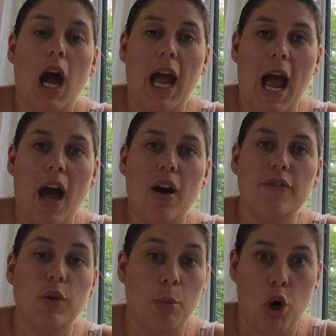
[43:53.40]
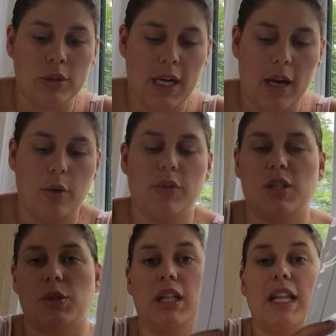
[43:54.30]
I have them all now.
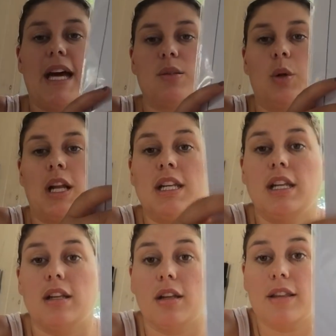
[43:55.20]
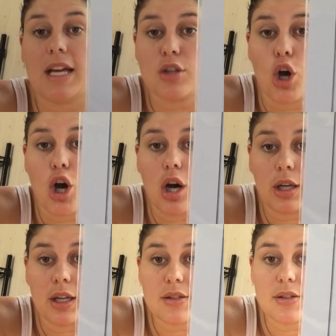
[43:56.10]
This was the last one I needed. That's
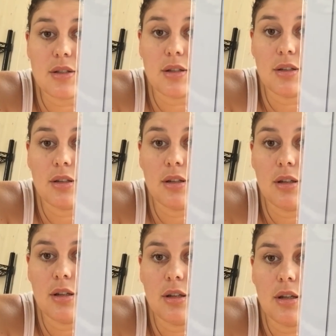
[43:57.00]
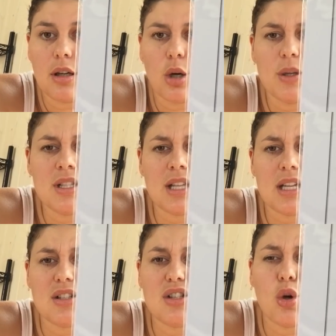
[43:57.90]
August. Oh, isn't
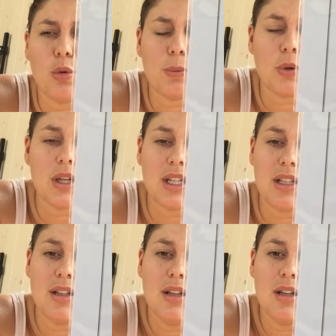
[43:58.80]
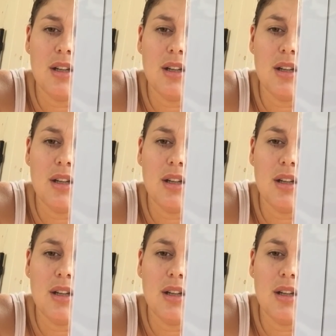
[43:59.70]
that so pretty?